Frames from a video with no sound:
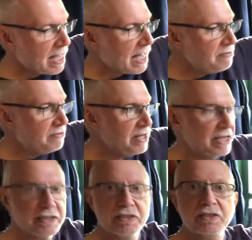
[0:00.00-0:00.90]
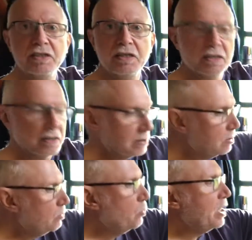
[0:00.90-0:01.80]
And this,
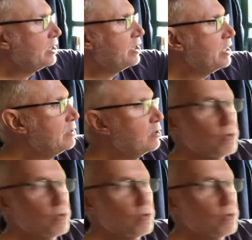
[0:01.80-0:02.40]
which is